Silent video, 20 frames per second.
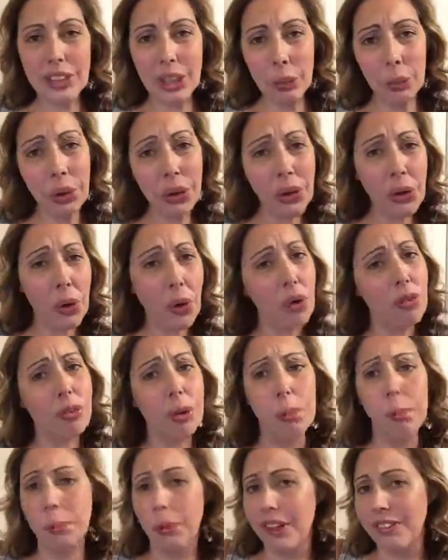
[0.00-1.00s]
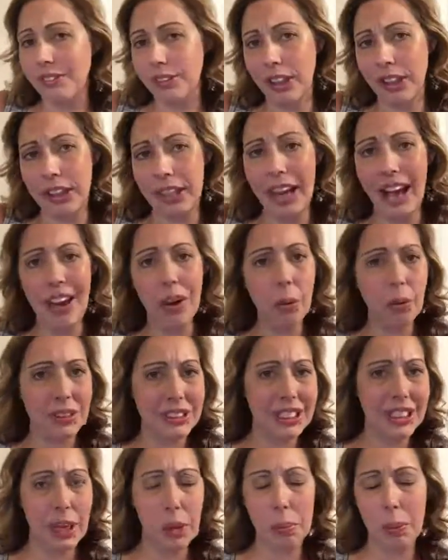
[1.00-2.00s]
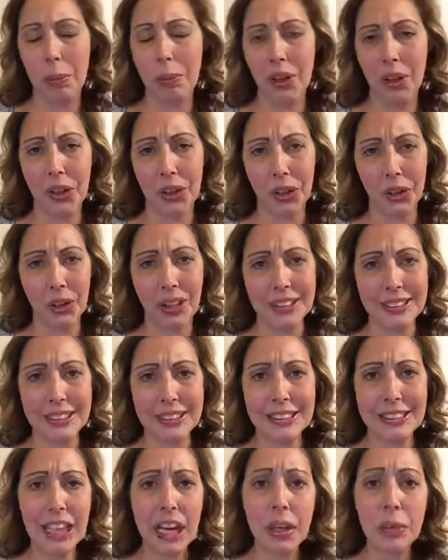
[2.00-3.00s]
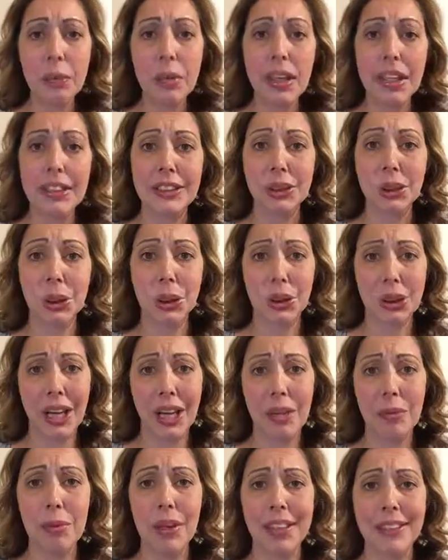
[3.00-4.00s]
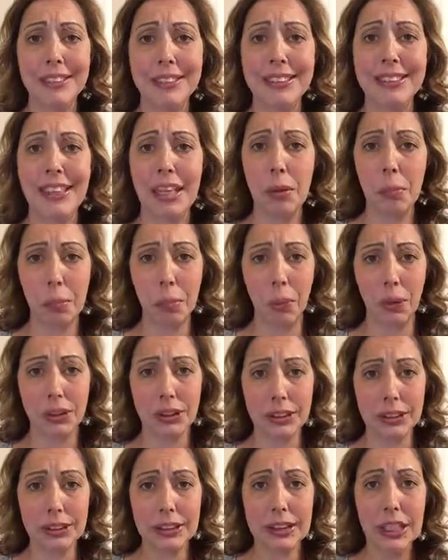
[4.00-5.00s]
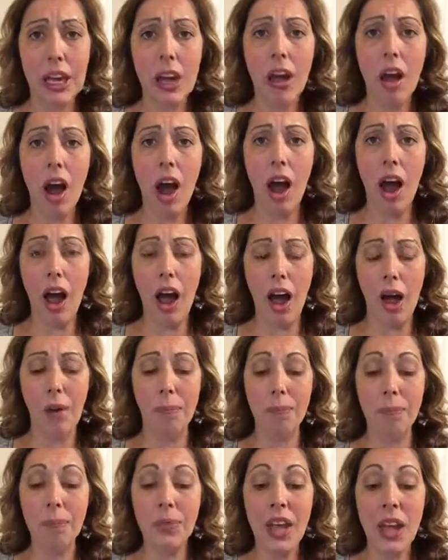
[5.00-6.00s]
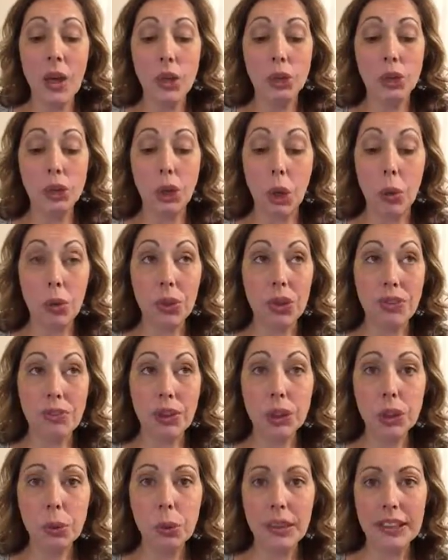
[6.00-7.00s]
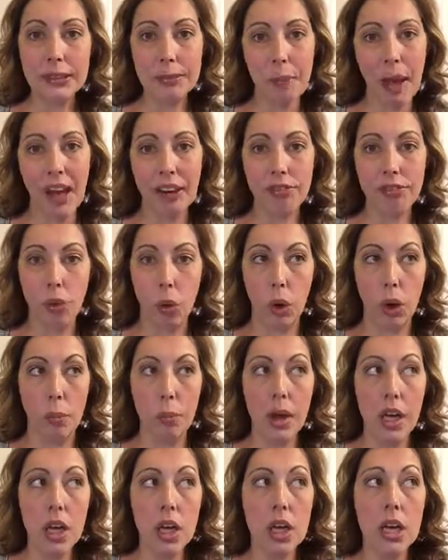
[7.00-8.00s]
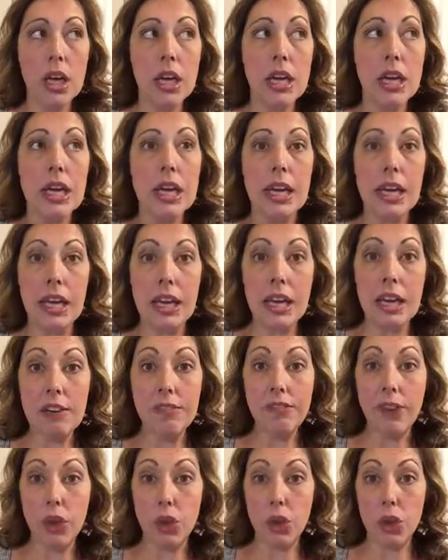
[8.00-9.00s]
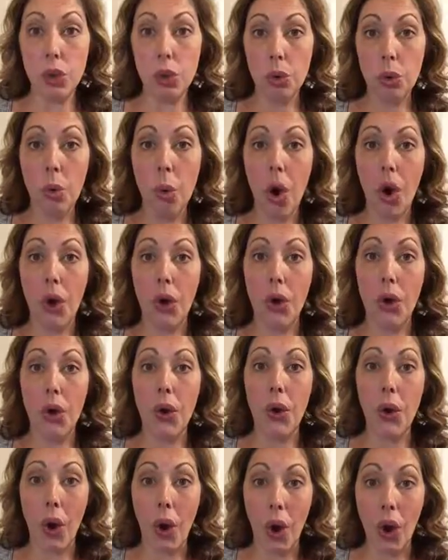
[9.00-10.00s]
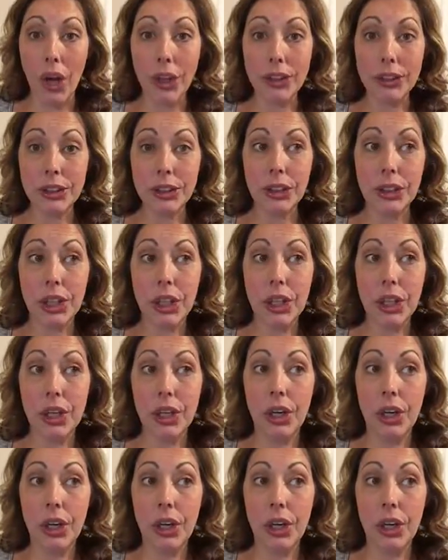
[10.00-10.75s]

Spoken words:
We're going to go over them briefly. I don't want to take up a lot of your guys' time because your time is important. So the first one is bad form. If you are not